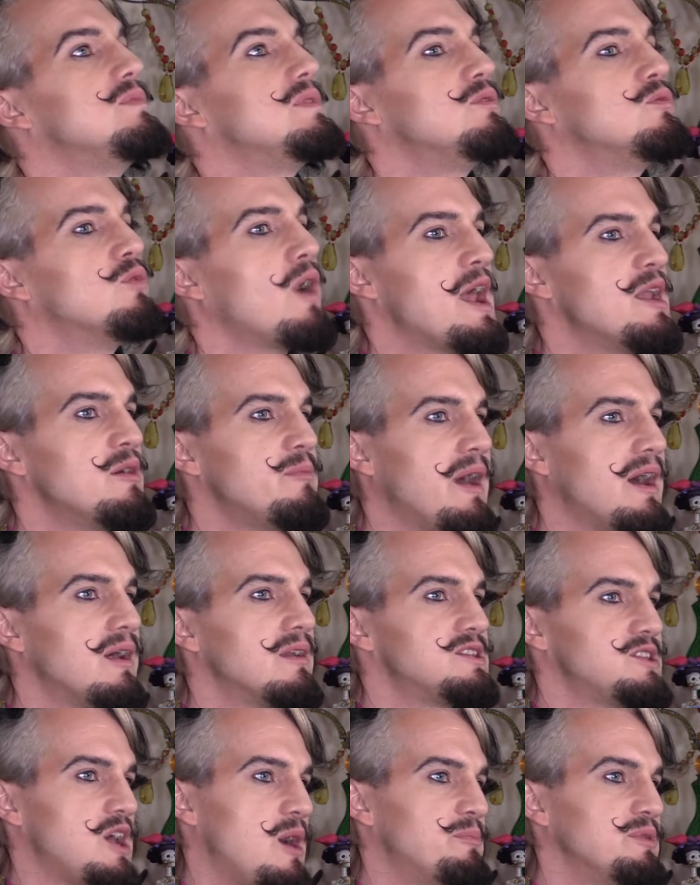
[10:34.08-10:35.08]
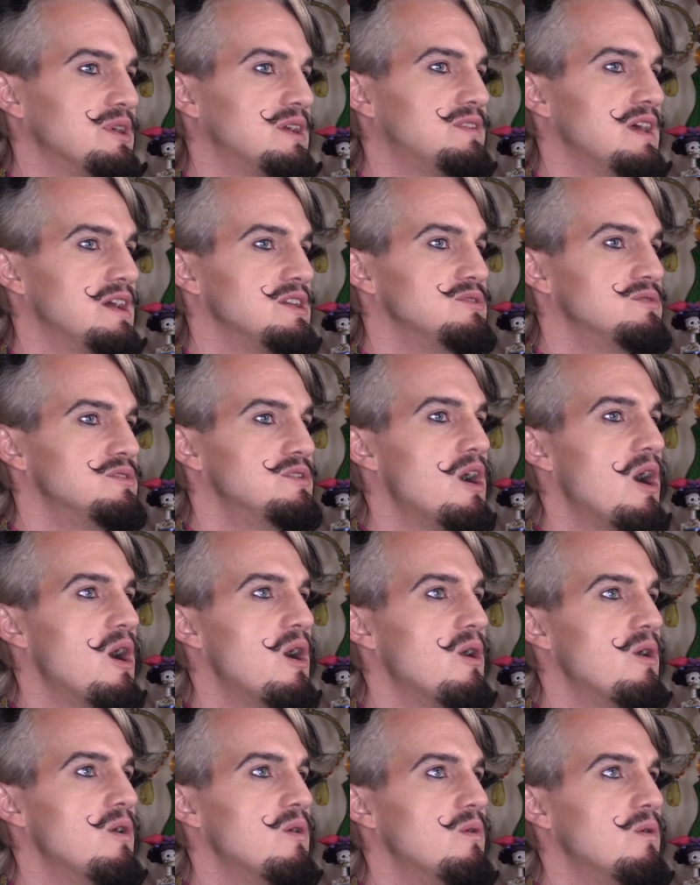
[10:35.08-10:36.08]
write about a topic that
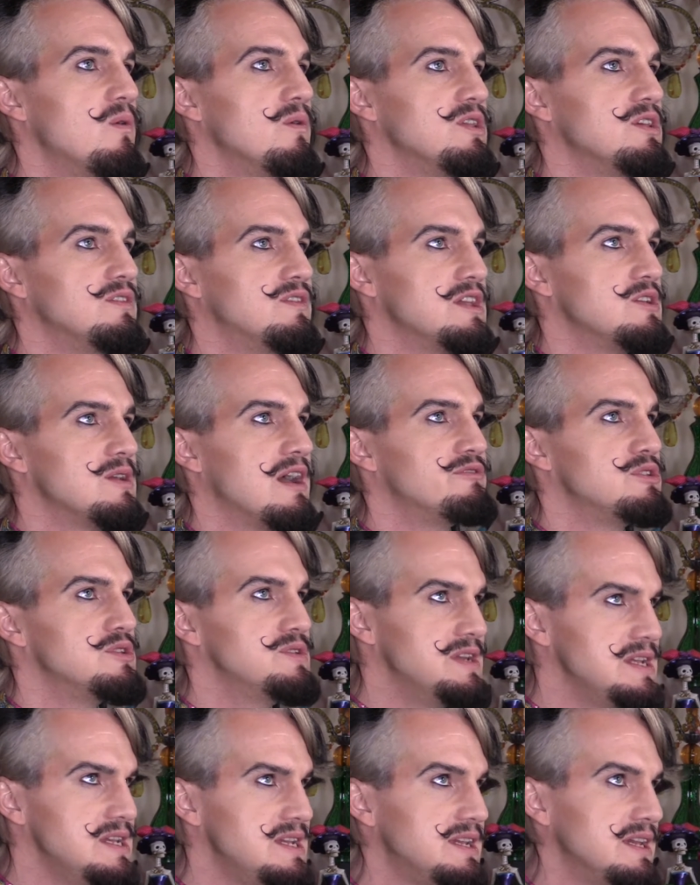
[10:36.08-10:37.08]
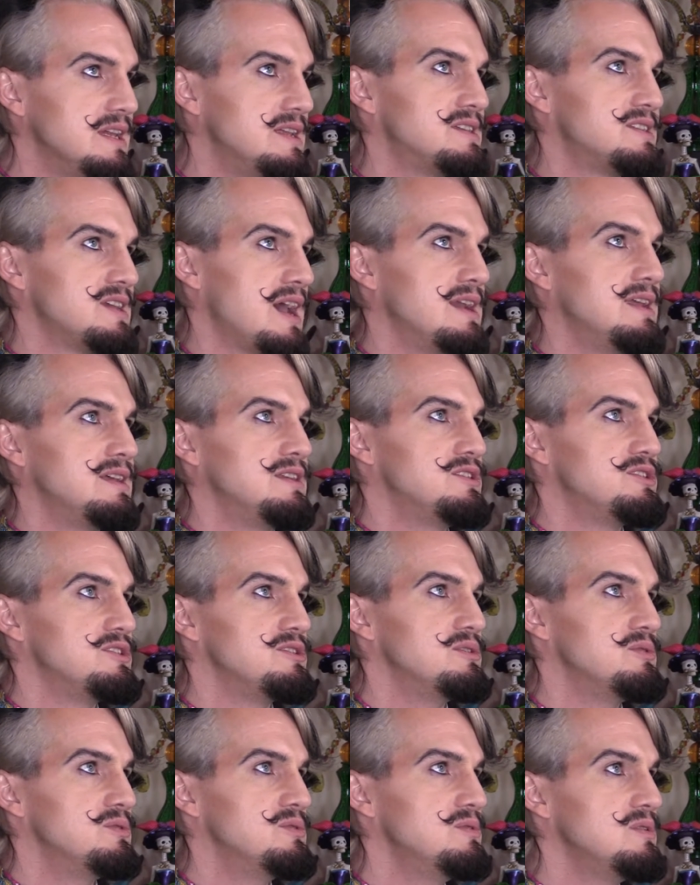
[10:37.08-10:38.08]
that you have a unique insight
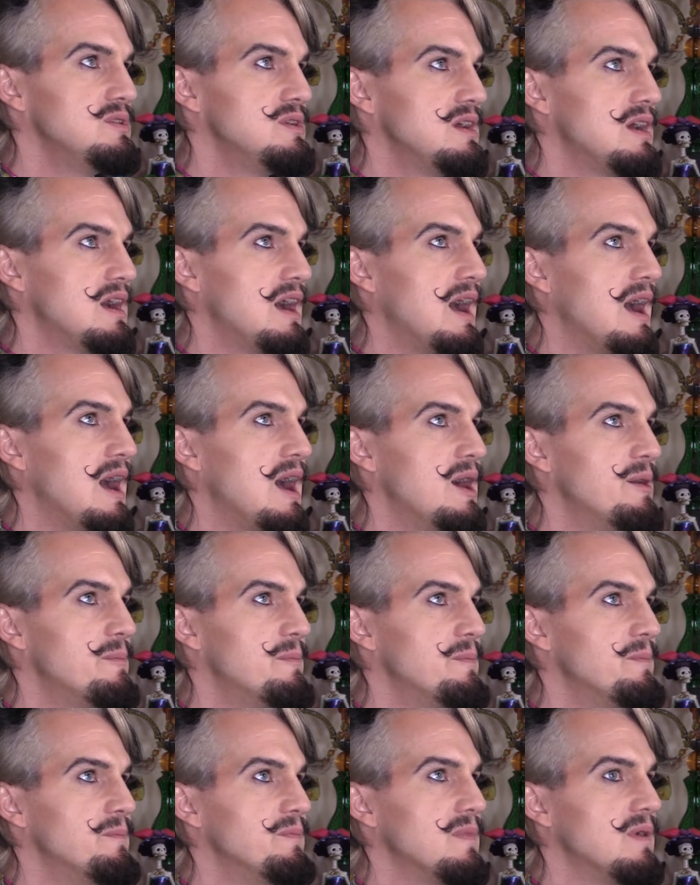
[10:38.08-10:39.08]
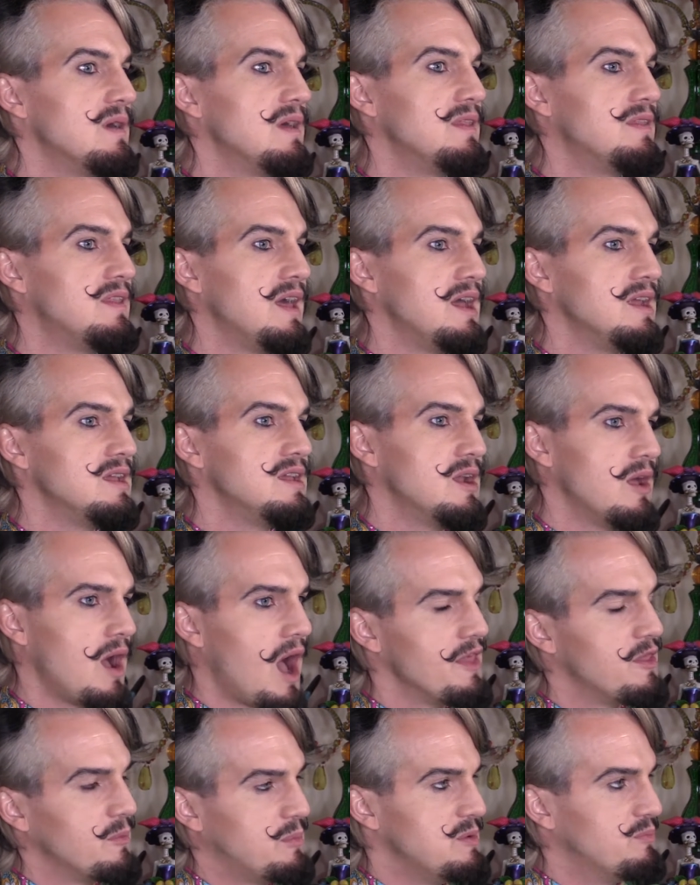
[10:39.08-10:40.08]
into that
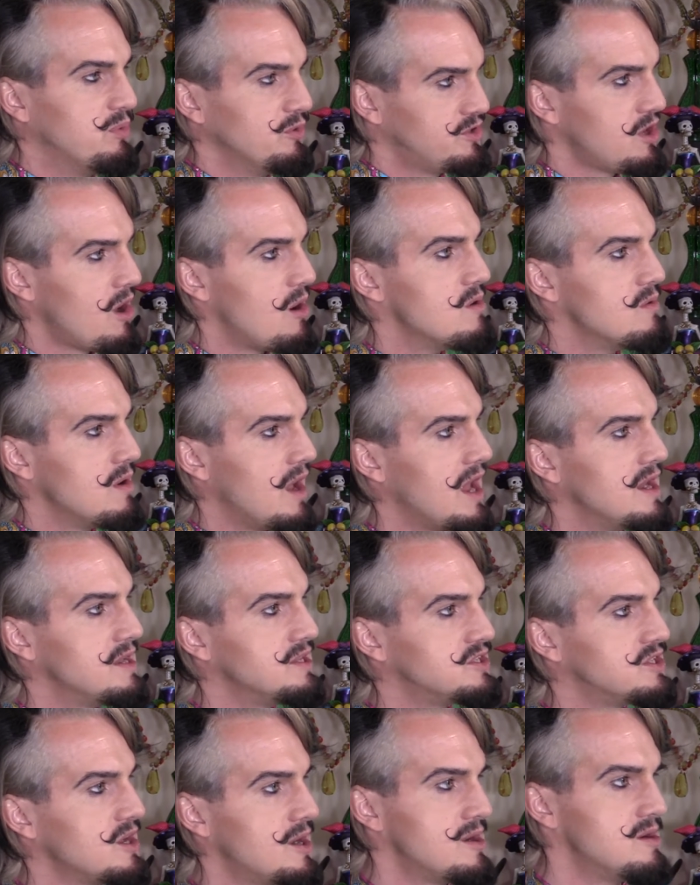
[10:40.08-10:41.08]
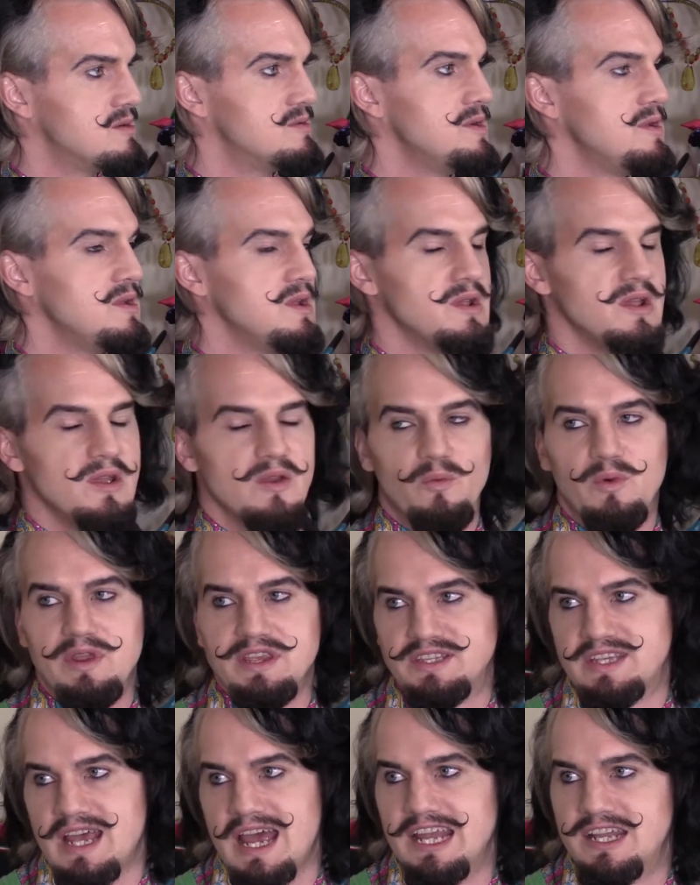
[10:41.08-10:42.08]
other people don't. And so we
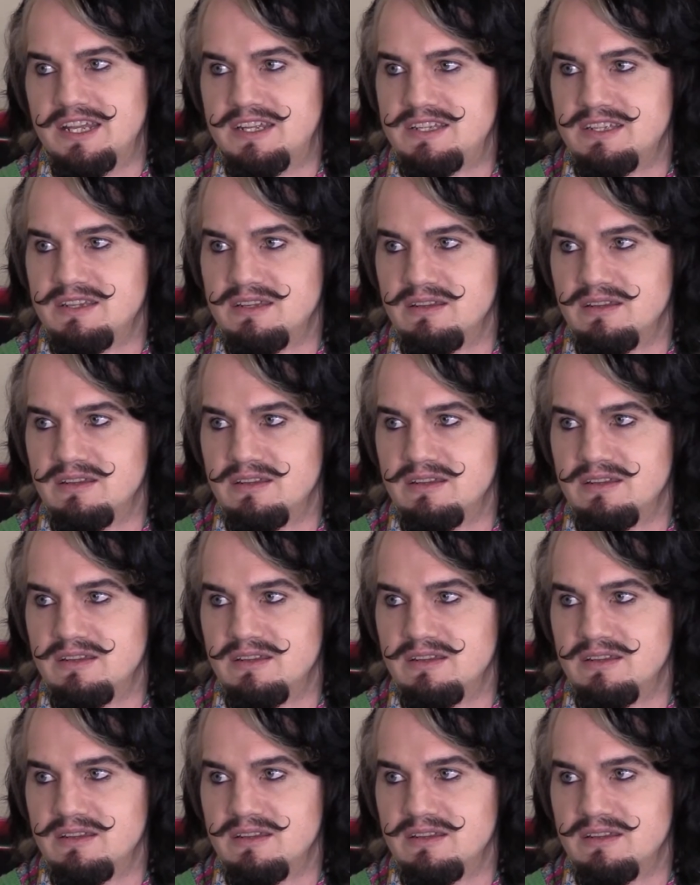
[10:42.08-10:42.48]
said,